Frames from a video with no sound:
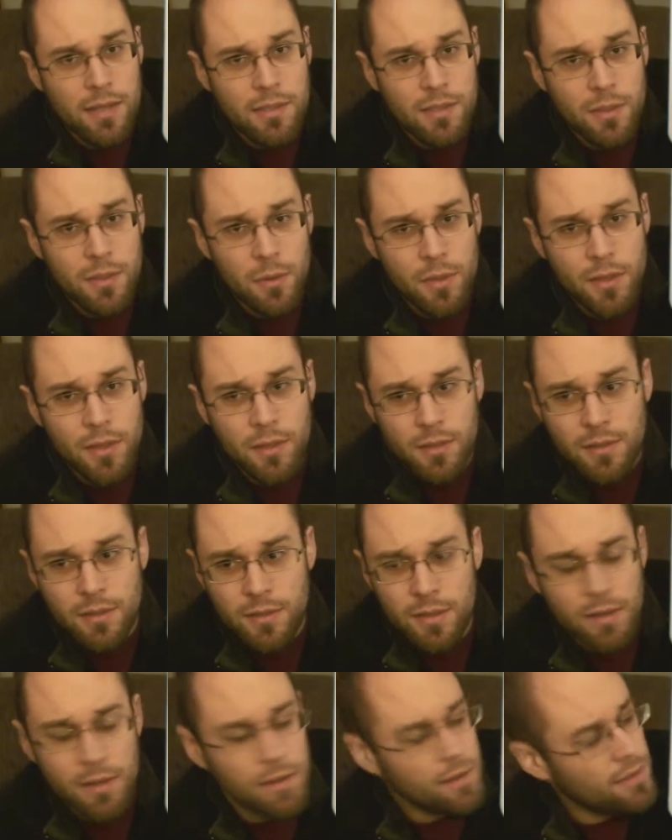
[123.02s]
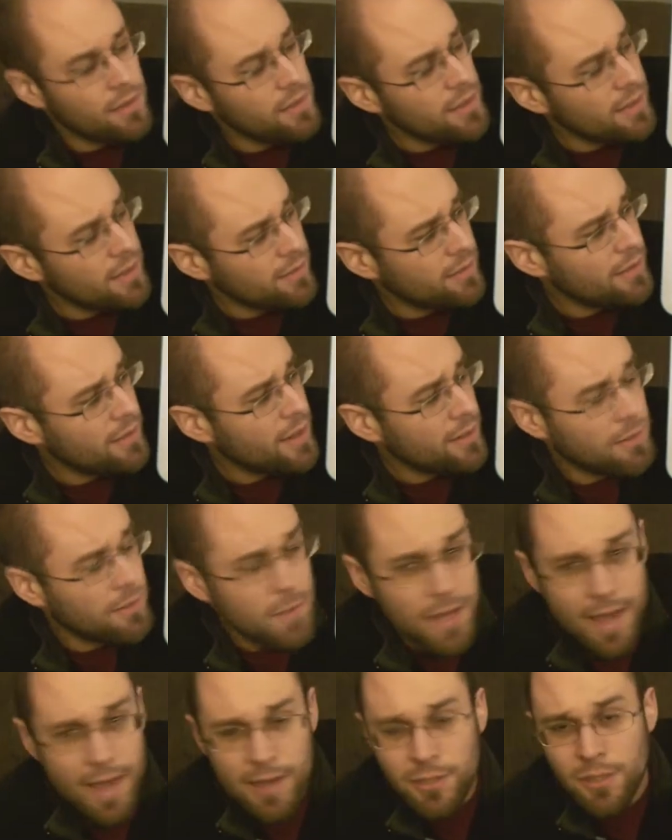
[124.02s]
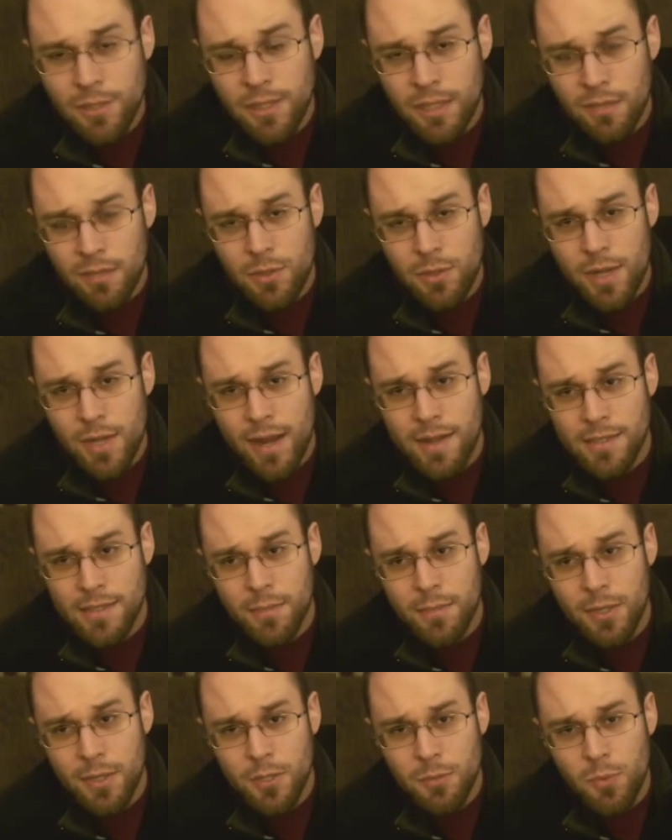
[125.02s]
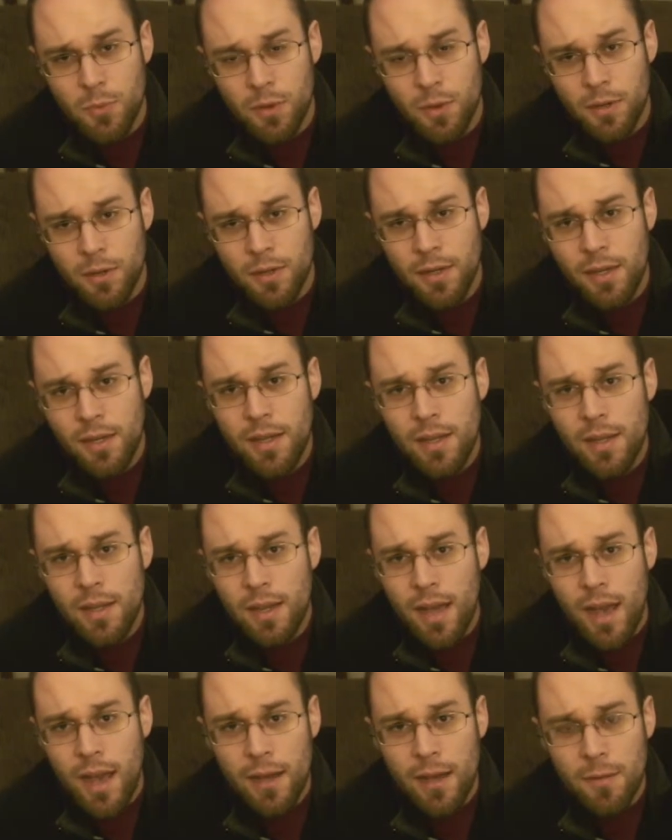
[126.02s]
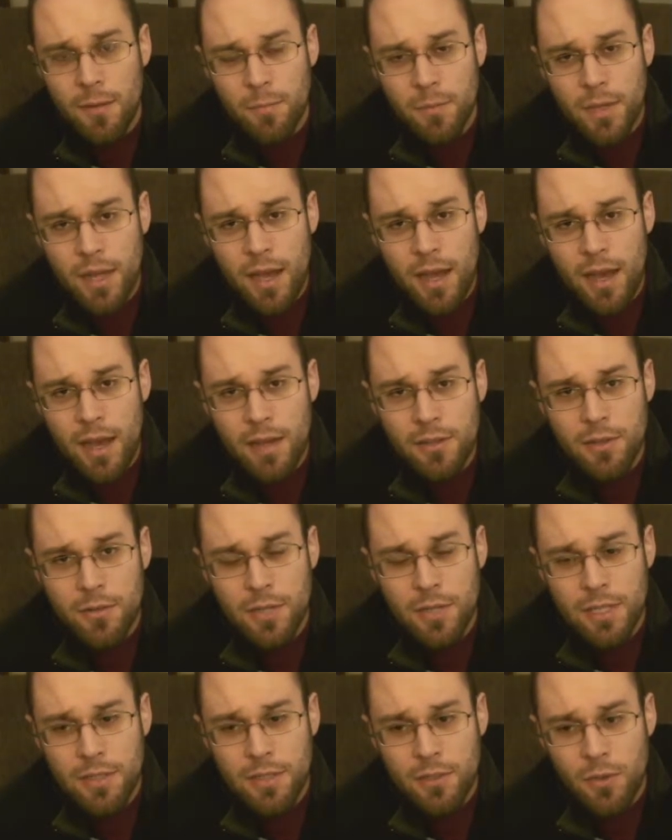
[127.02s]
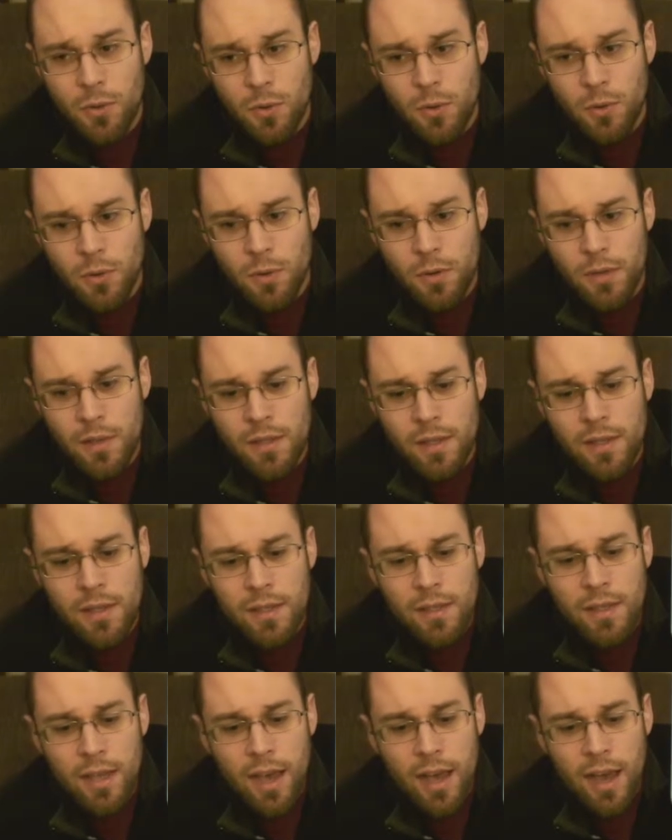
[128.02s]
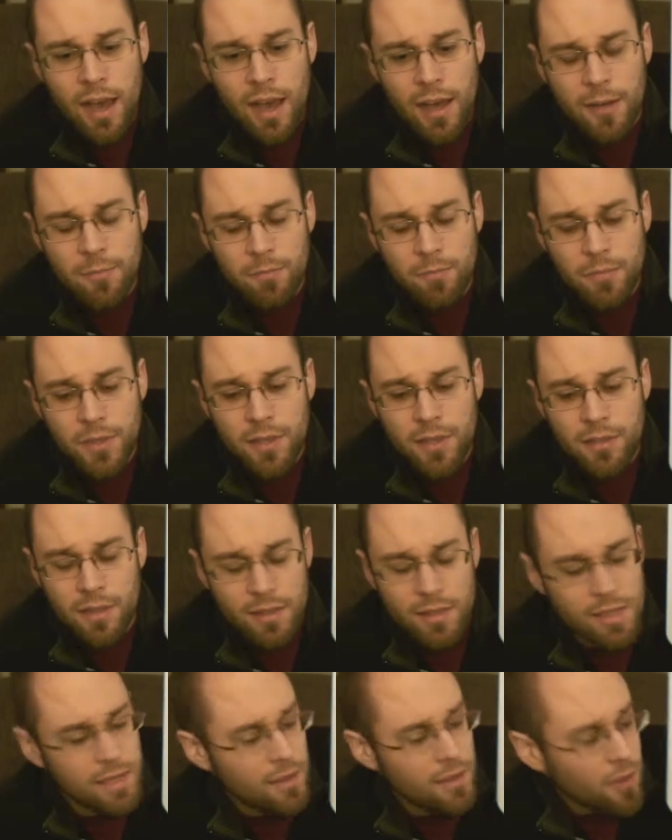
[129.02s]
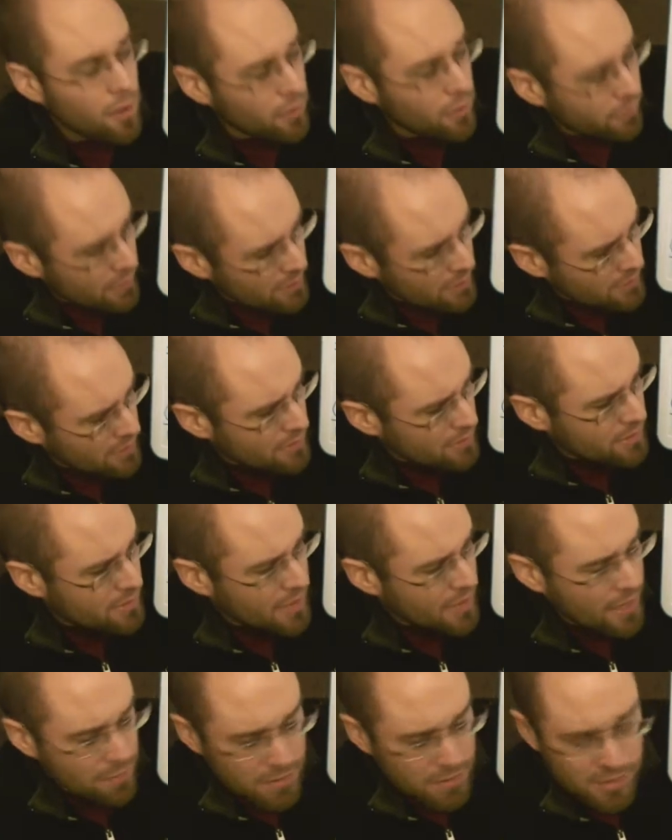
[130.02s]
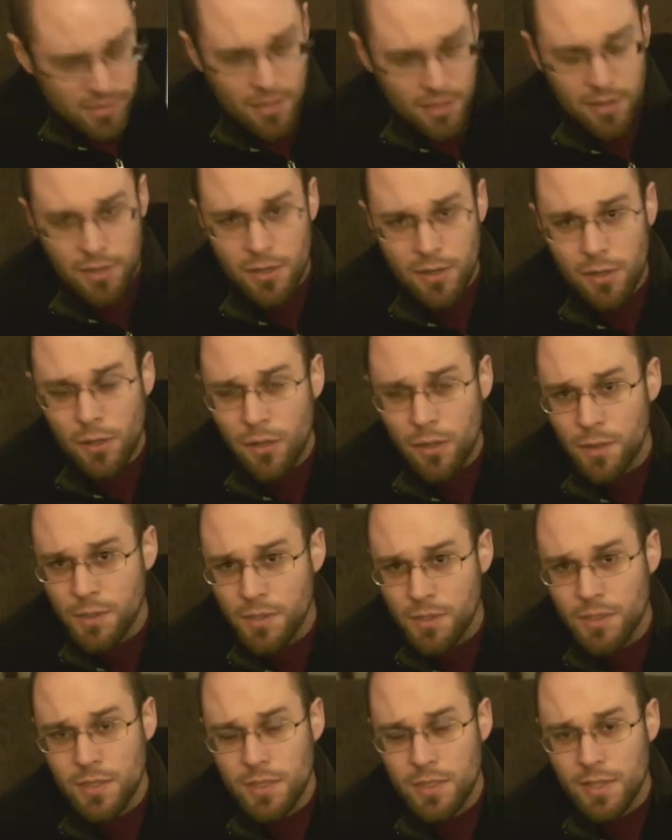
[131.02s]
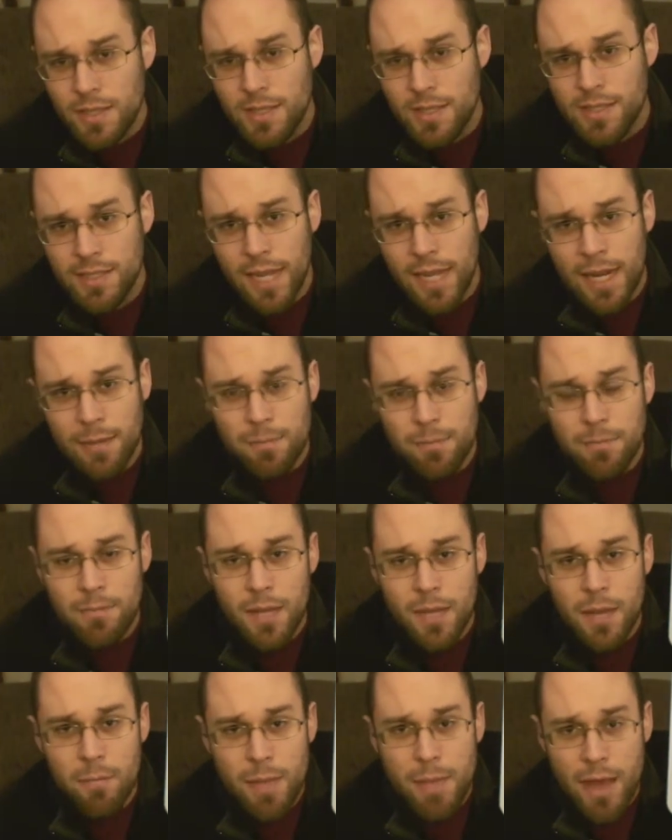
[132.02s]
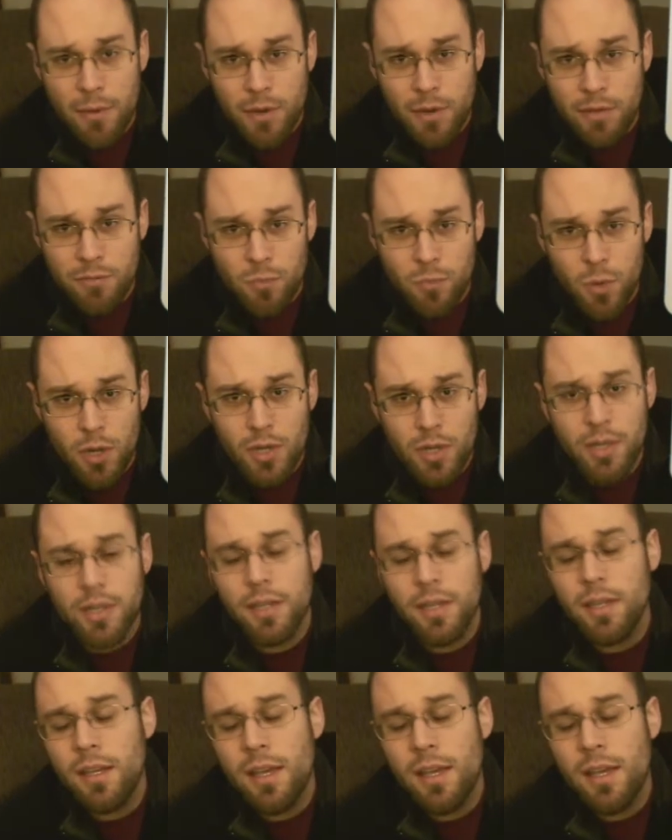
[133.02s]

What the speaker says: So this lets me actually give you guys a much more concrete goal, because I think all of these little segments are closer to the same amount of work.